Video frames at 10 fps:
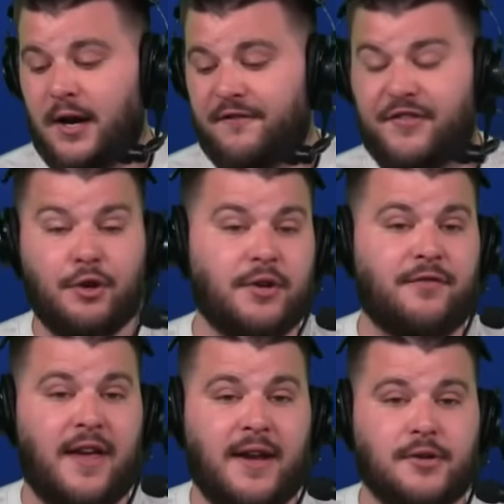field
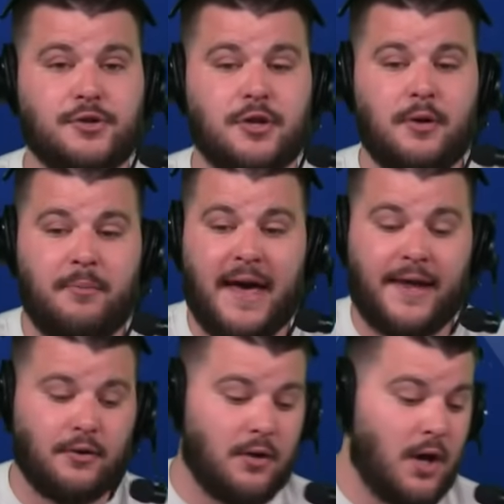advantage
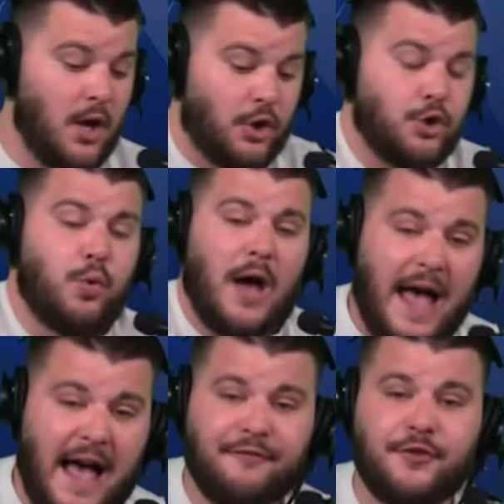battle. You
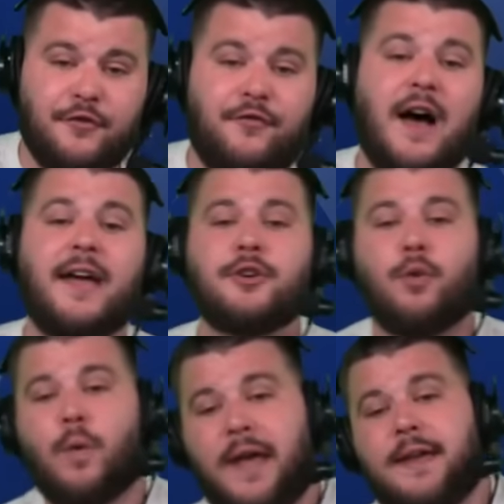have to find a
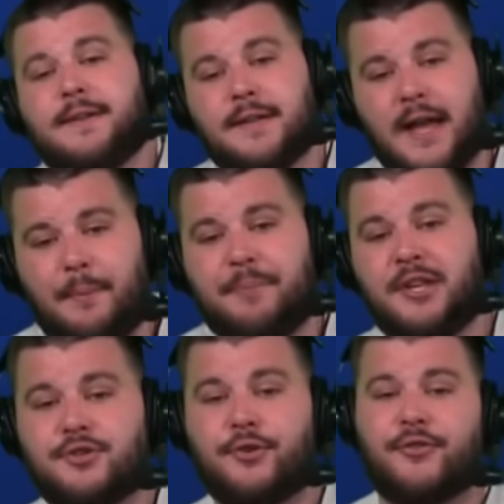way to not
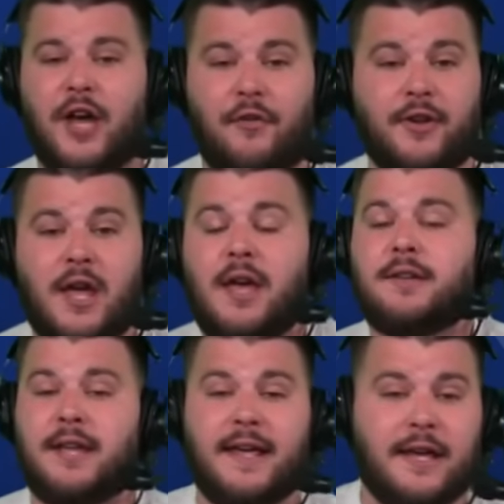beat yourself.
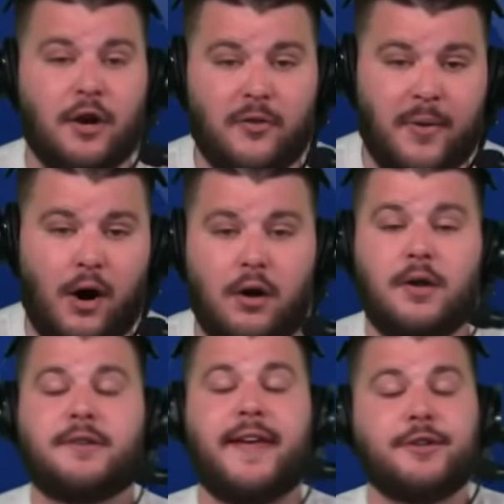Take care of the
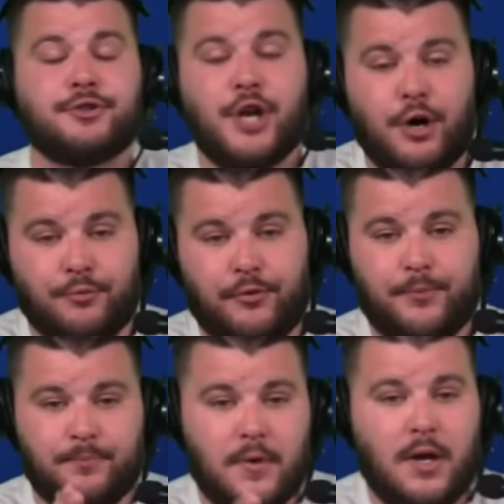ball. Daniel Jones,
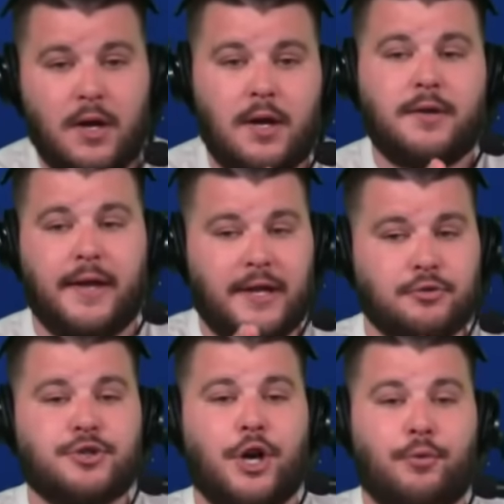
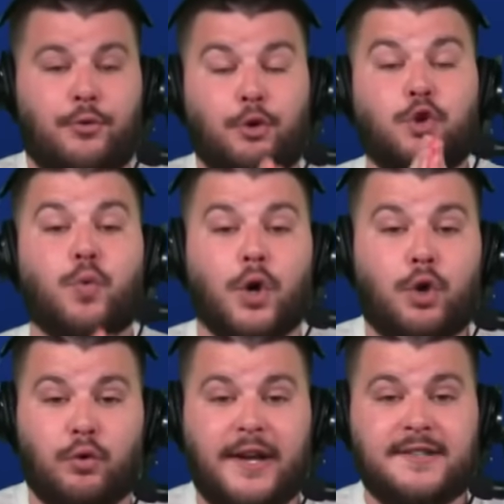you were
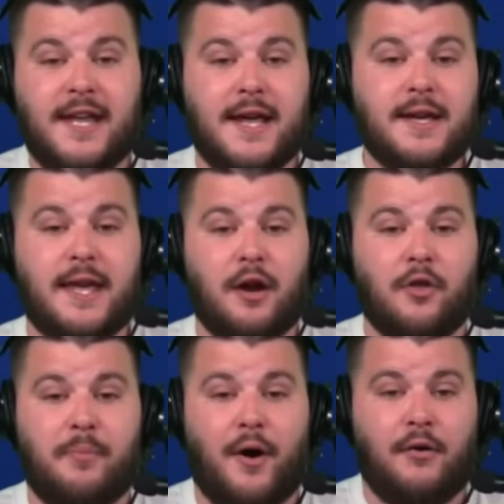great taking care of
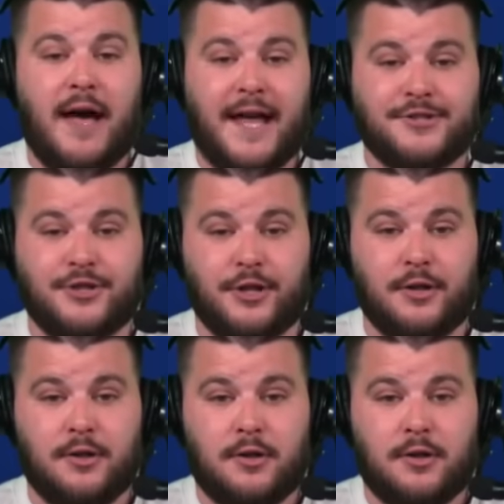the ball last year.